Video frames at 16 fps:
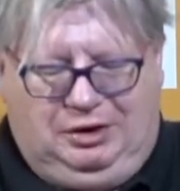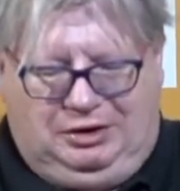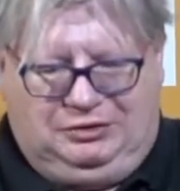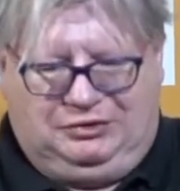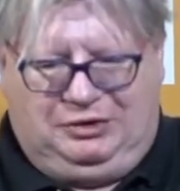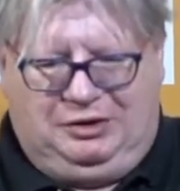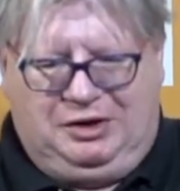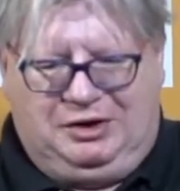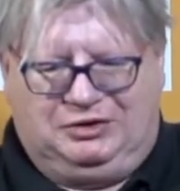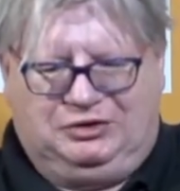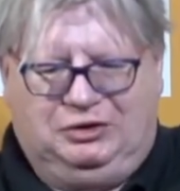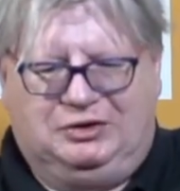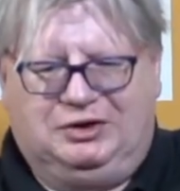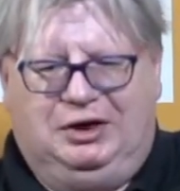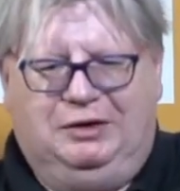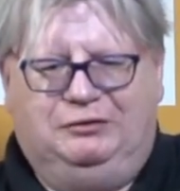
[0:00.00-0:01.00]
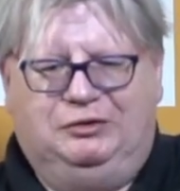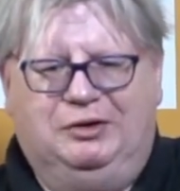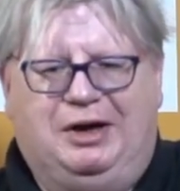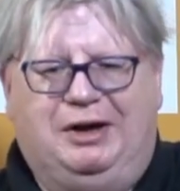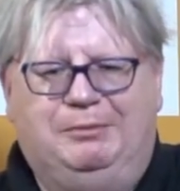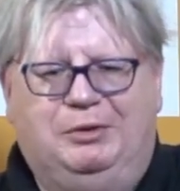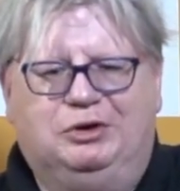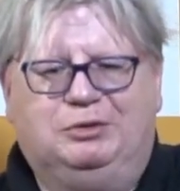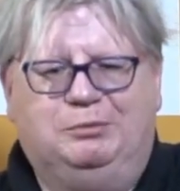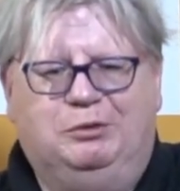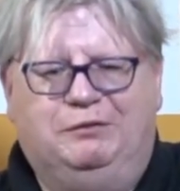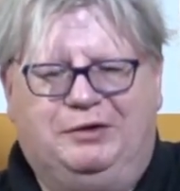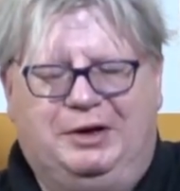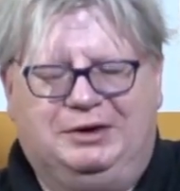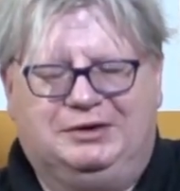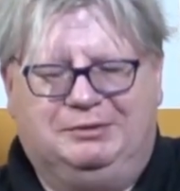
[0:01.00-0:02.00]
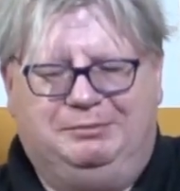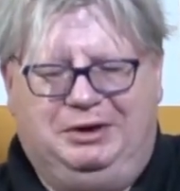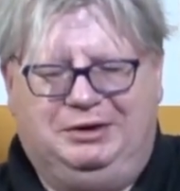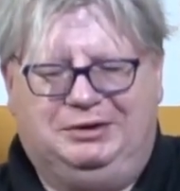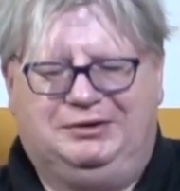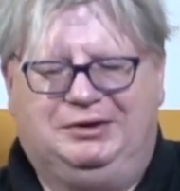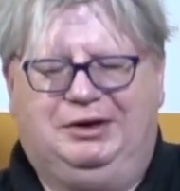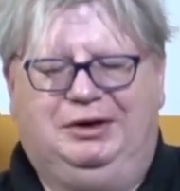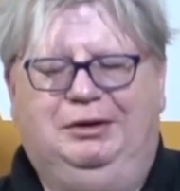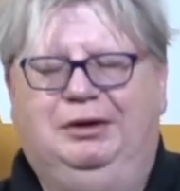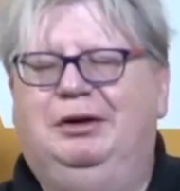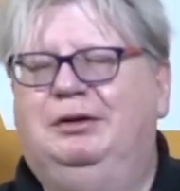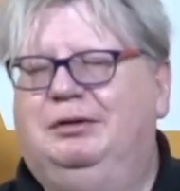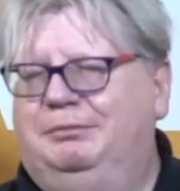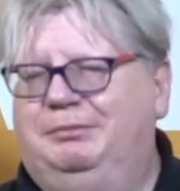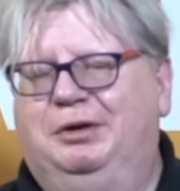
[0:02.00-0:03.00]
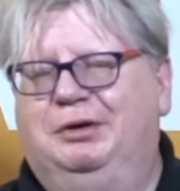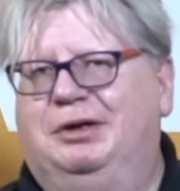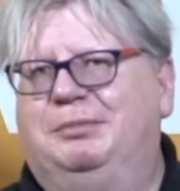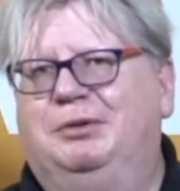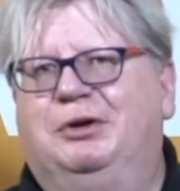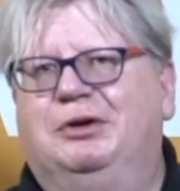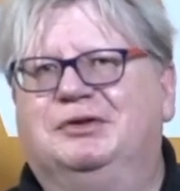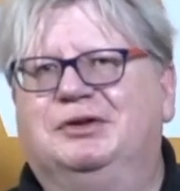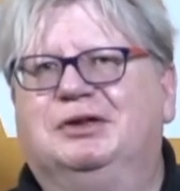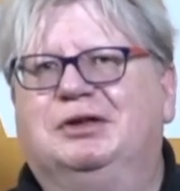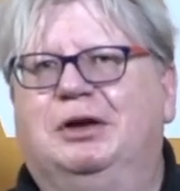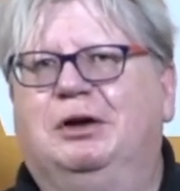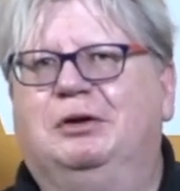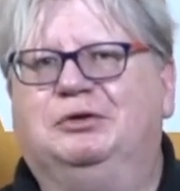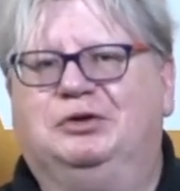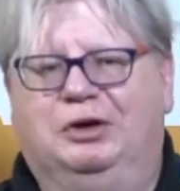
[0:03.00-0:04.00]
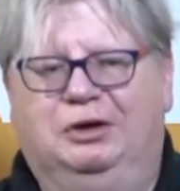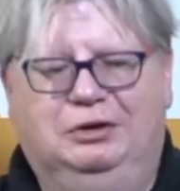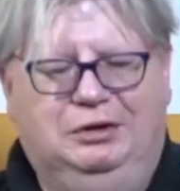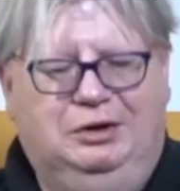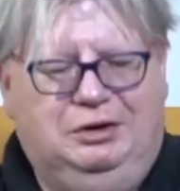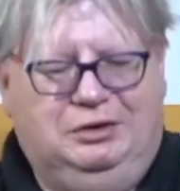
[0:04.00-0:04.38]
So this just gives you that much more flexibility purely because it's larger.